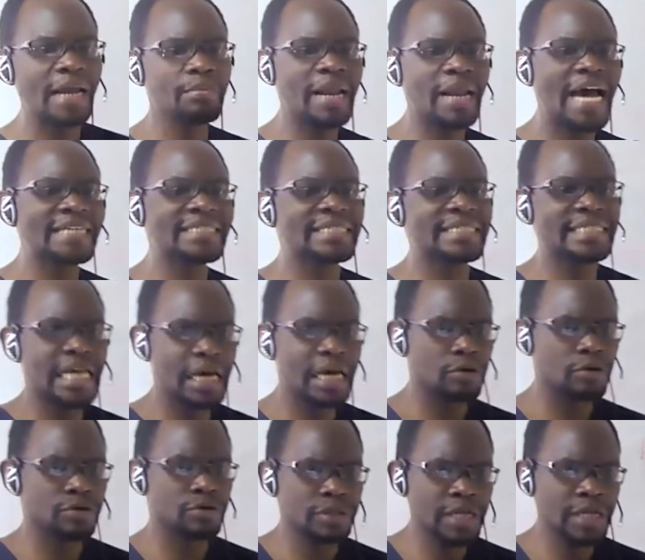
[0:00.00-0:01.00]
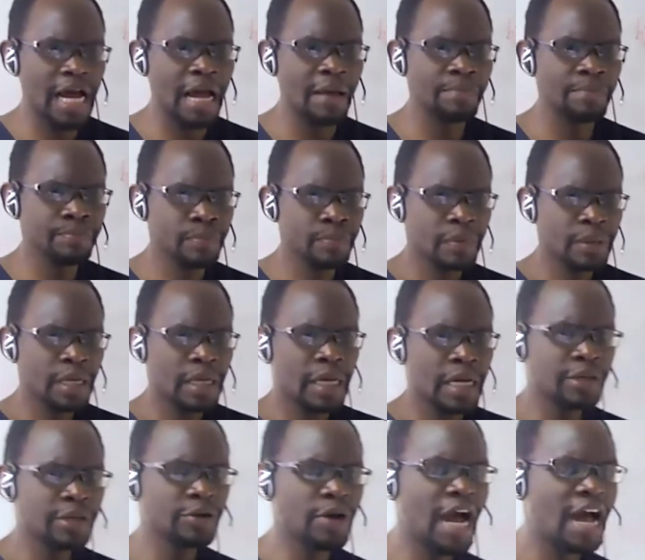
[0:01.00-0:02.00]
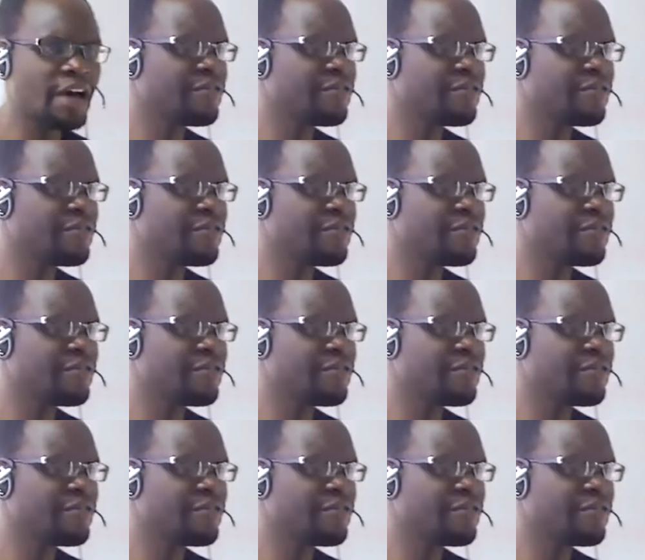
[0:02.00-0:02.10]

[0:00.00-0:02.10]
blood cells. Yeah, you have